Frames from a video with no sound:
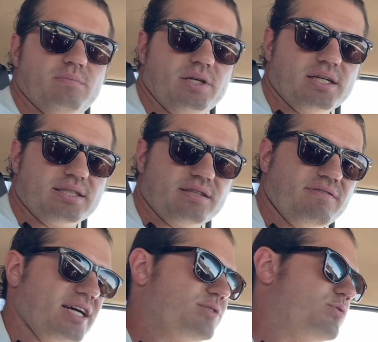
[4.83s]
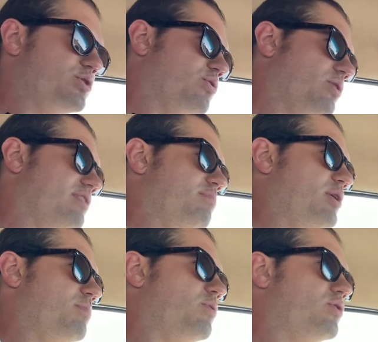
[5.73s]
because the vast majority of
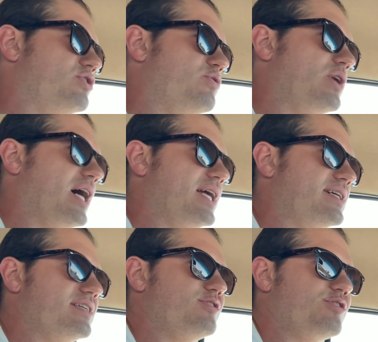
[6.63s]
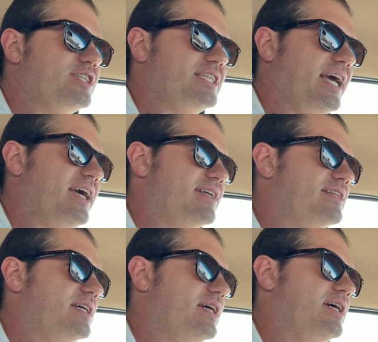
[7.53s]
people do not understand